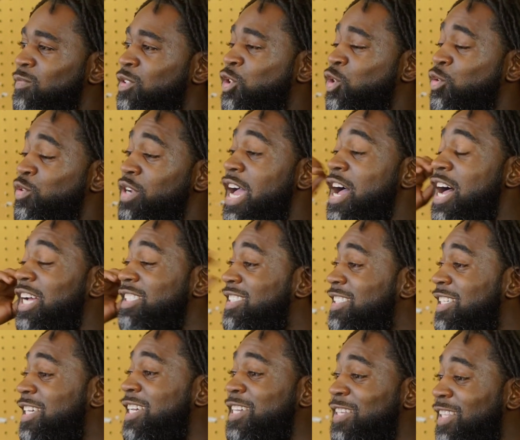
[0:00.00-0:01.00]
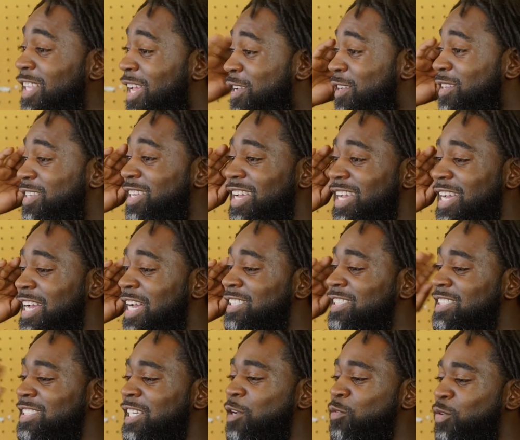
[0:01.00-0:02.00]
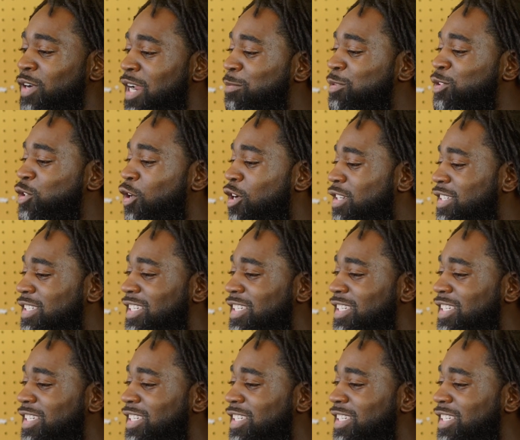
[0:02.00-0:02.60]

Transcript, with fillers: So now I see it like I see it when I'm talking